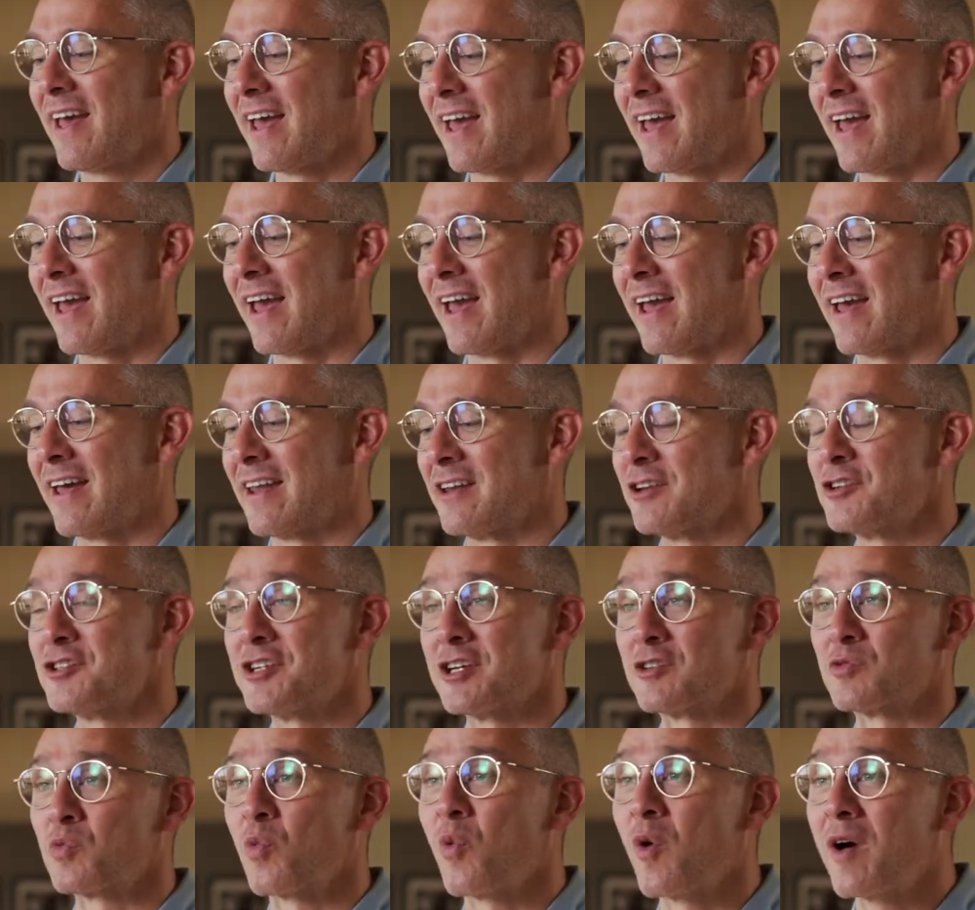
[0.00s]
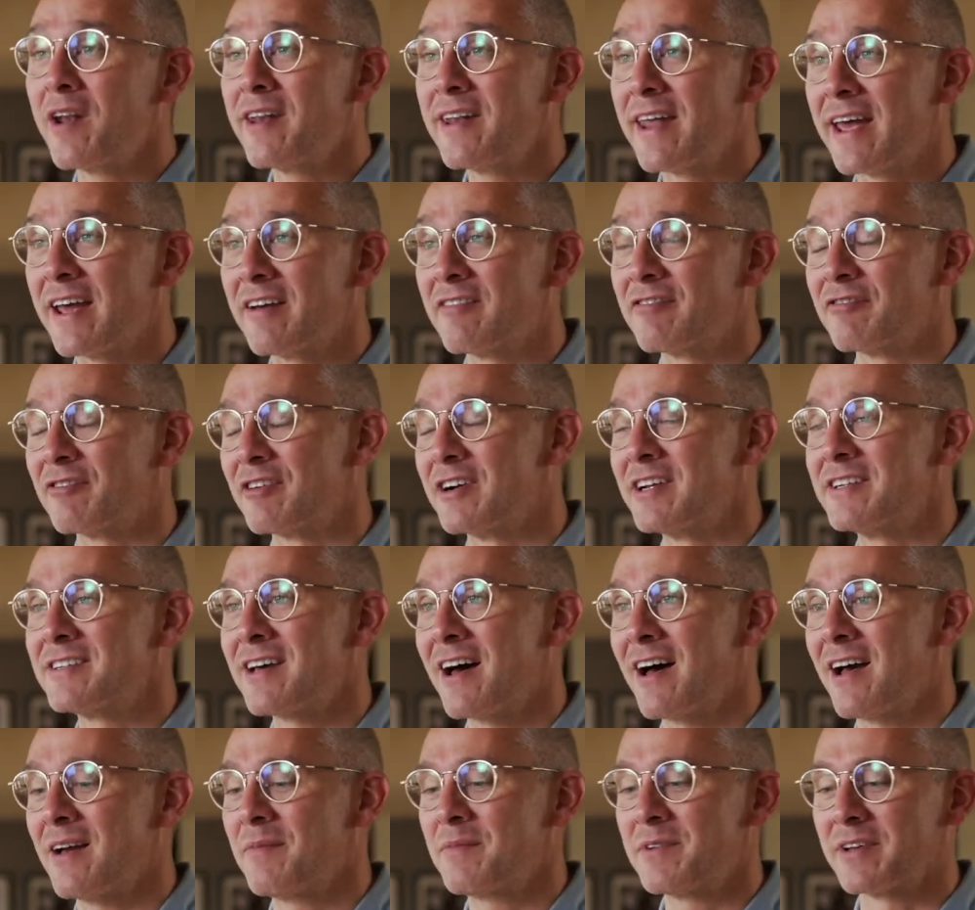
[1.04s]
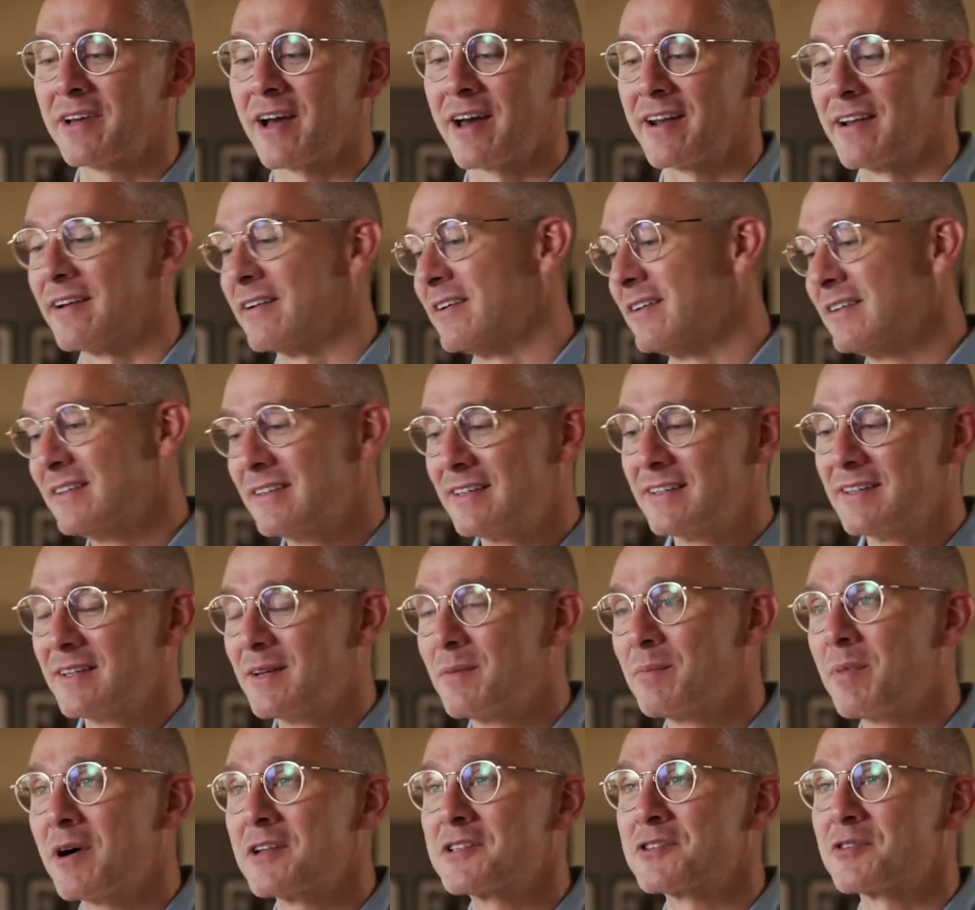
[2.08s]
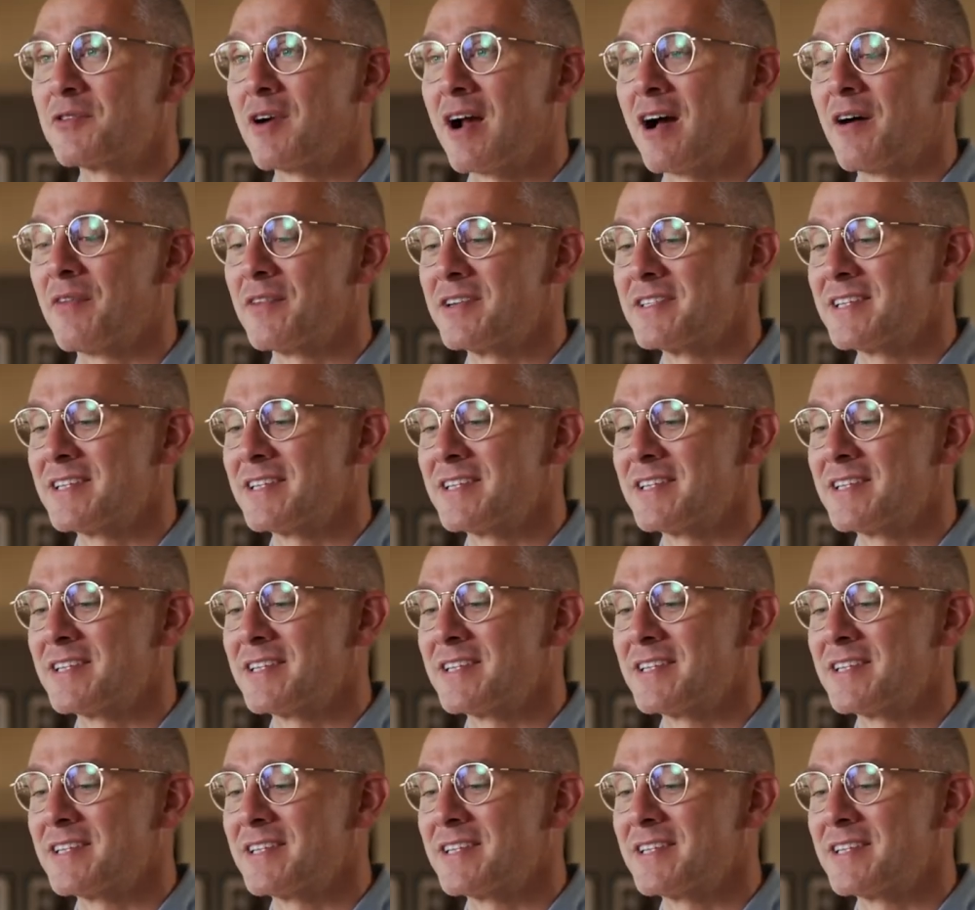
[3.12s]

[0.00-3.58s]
and she has one day of free time to kind of putz around the